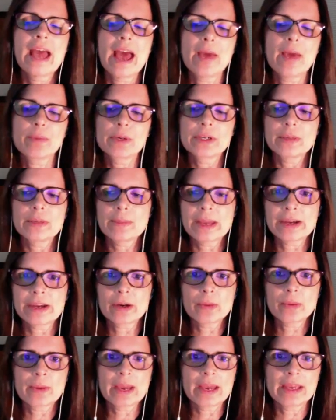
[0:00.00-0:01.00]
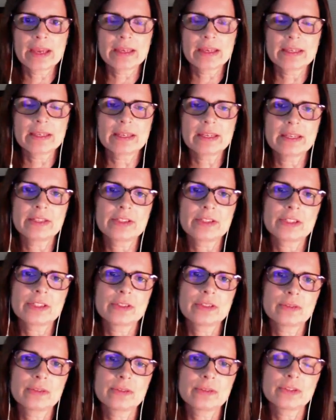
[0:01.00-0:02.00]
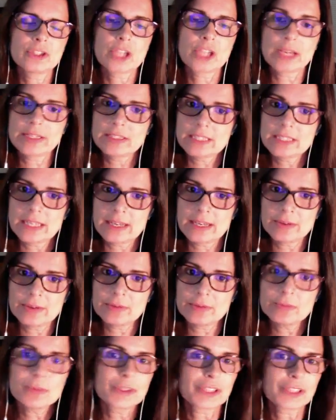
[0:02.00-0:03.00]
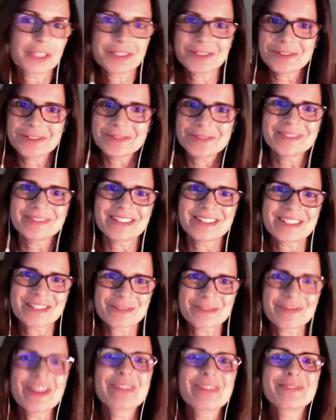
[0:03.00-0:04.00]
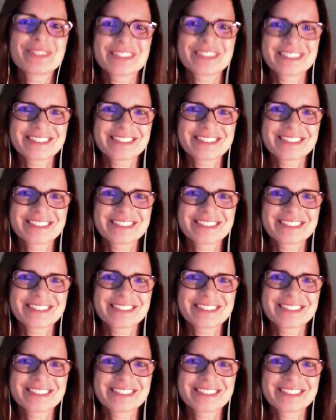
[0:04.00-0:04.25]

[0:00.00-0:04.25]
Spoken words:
And we're going to make our way into Chinatown, which I know is a favorite